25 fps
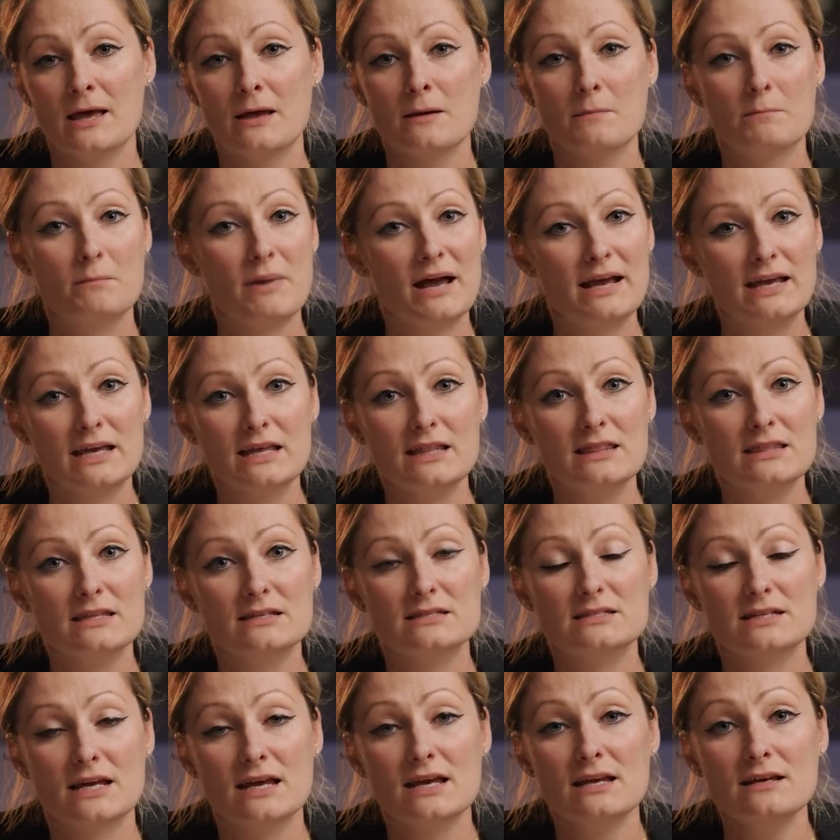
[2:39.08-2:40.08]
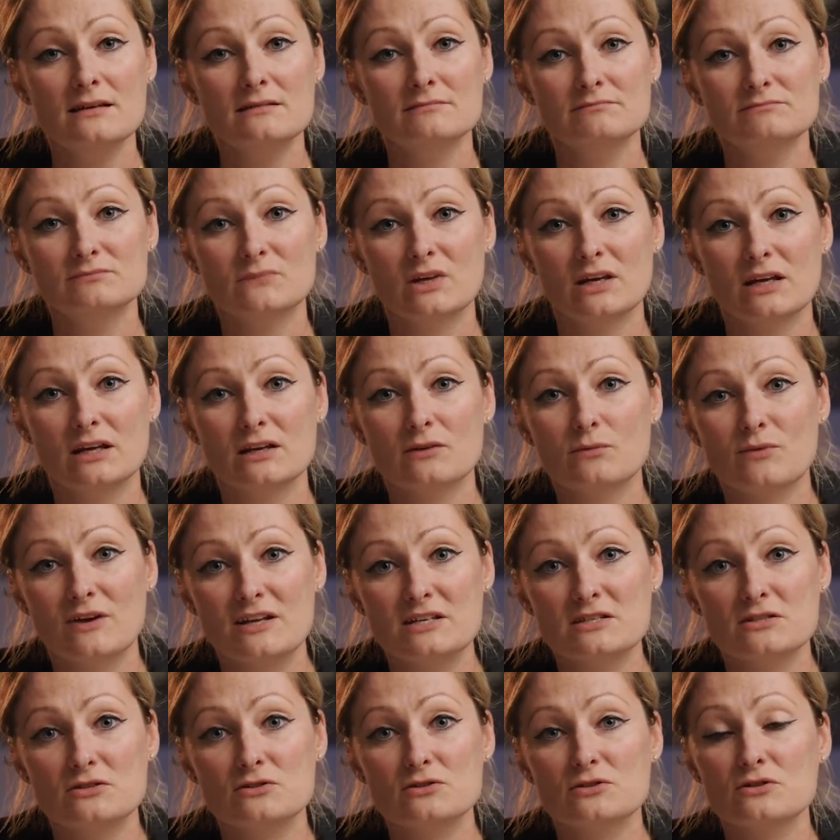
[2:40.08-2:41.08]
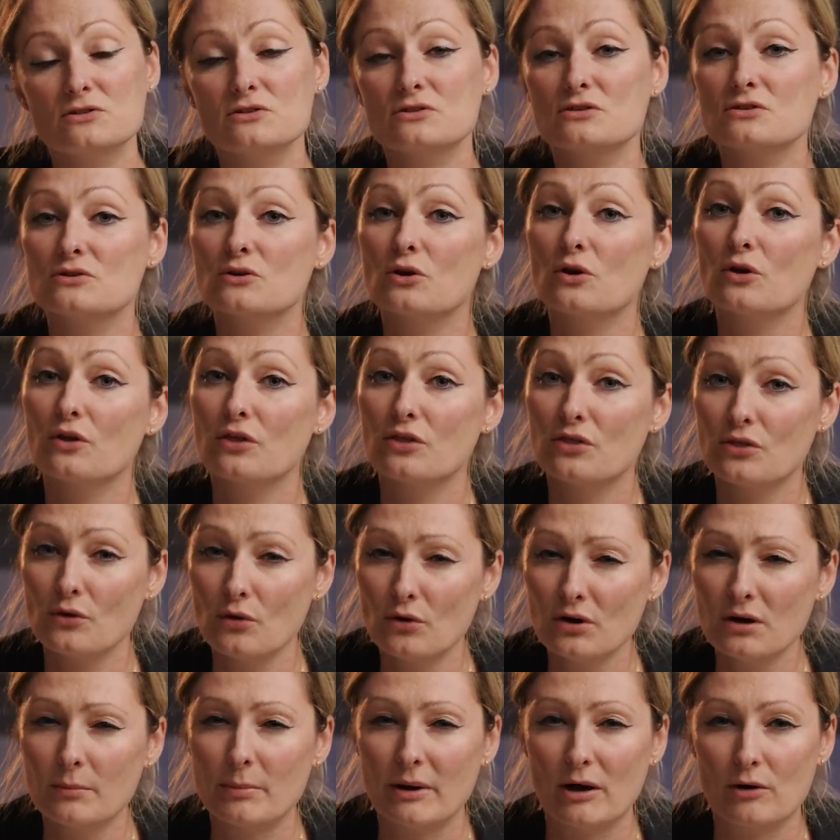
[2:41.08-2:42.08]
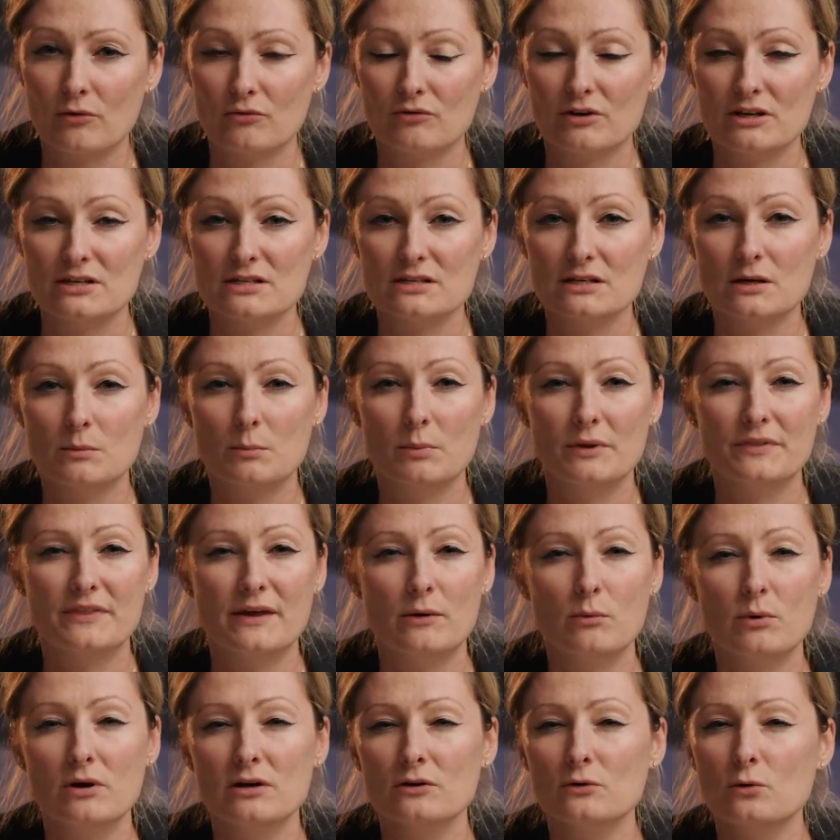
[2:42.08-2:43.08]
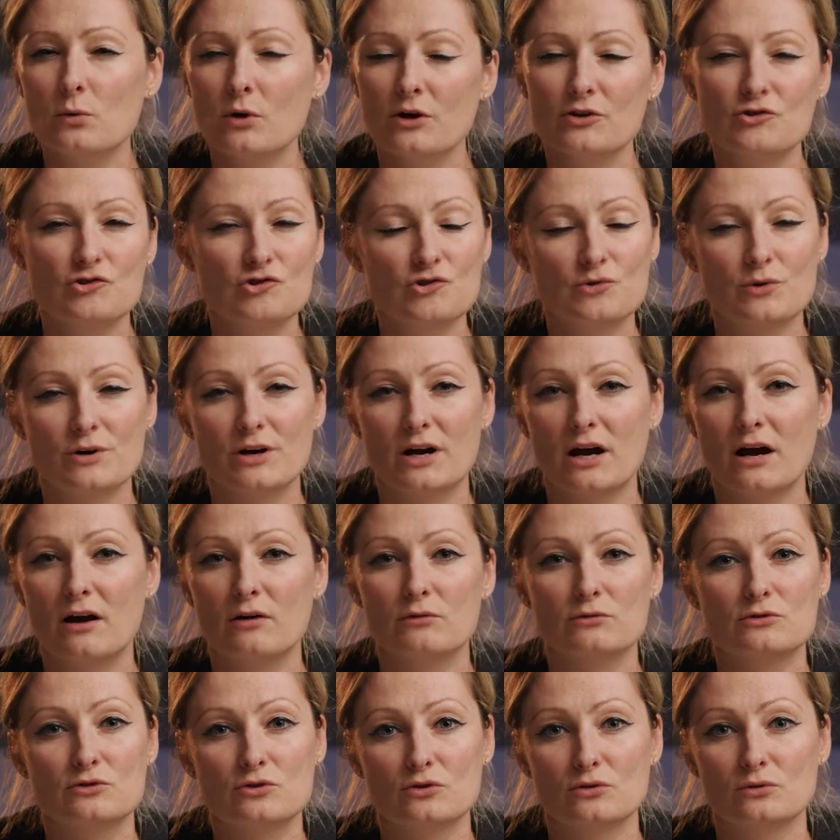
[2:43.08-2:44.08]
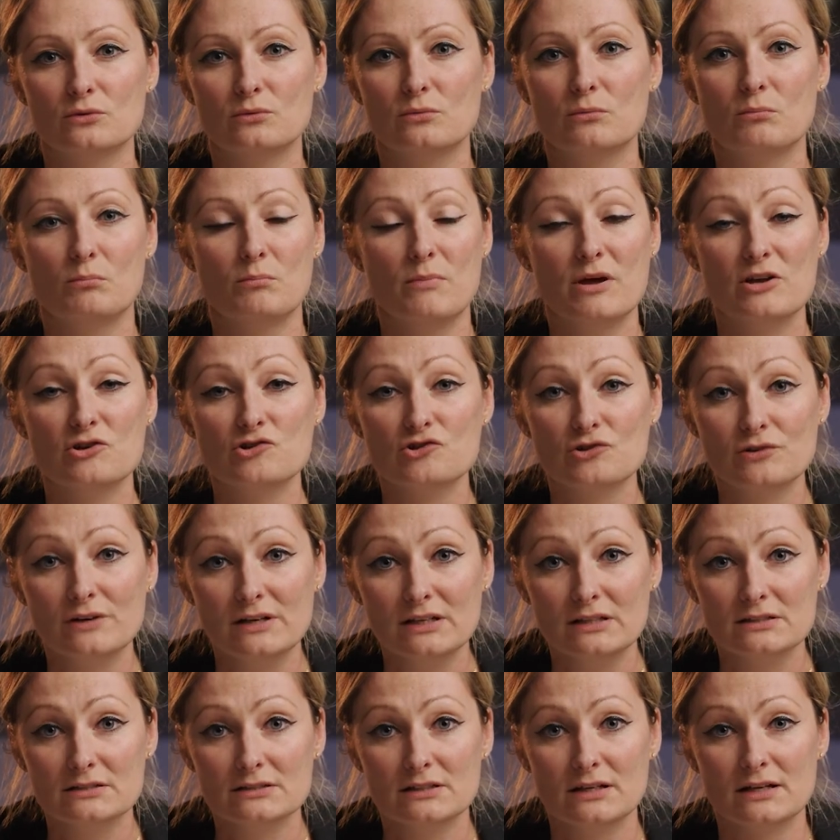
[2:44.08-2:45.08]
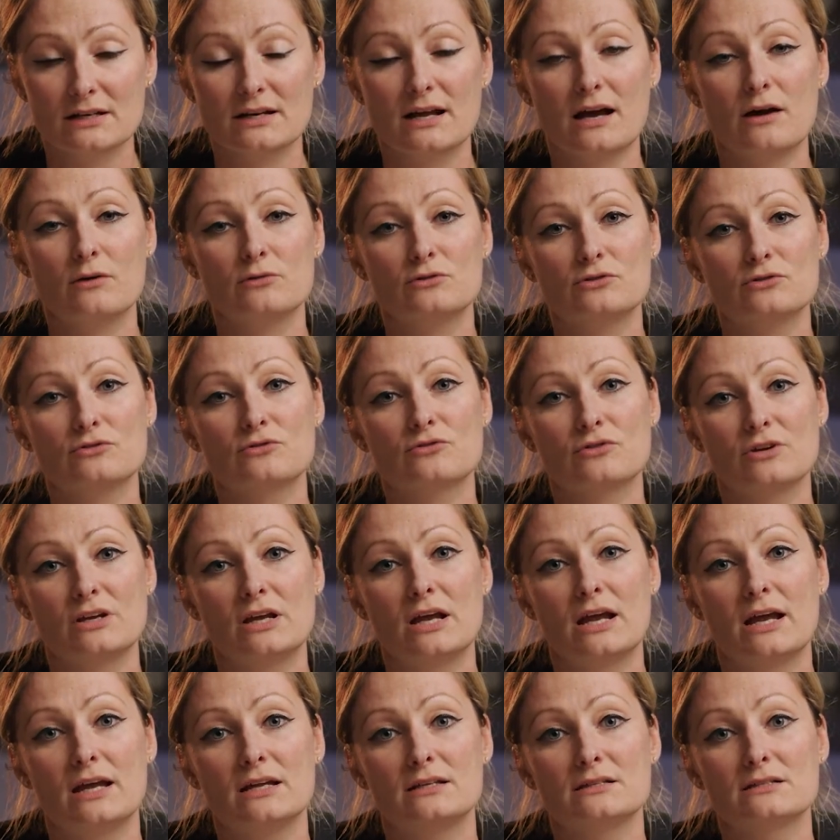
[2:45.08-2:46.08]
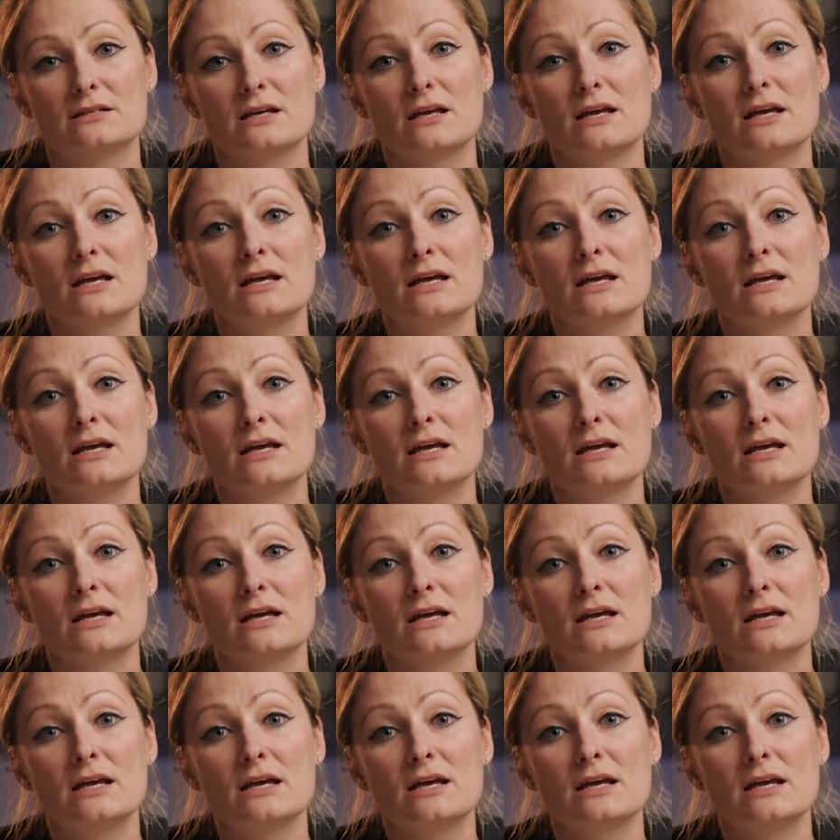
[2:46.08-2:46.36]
Back in the day, investors thought about risk, but they weren't quite sure how to measure it and how to create